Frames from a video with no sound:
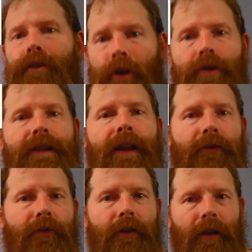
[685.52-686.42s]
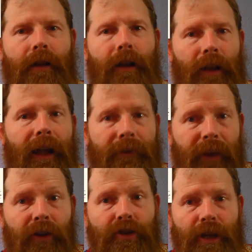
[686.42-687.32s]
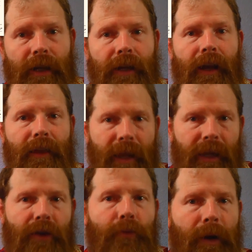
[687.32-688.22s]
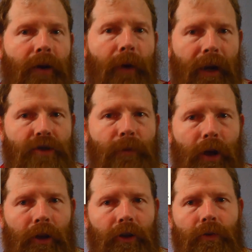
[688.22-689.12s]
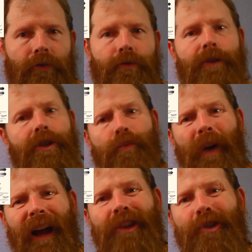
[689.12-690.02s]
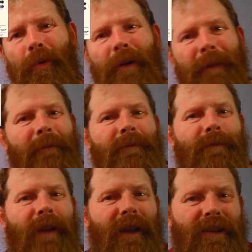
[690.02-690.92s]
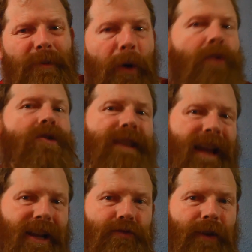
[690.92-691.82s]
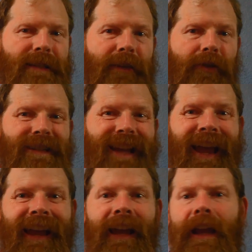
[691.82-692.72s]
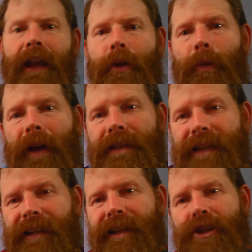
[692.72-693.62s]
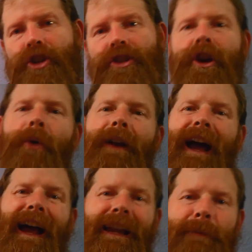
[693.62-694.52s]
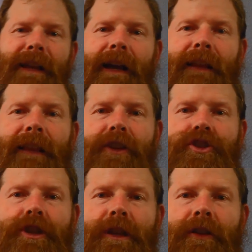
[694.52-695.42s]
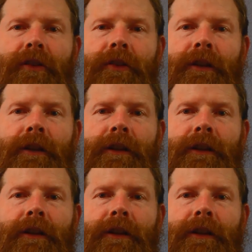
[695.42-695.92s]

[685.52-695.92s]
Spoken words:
those have a lot of energy, and they can rearrange molecules, which is why you don't want to be exposed to X-rays every day, and why the technicians go and hide behind that shield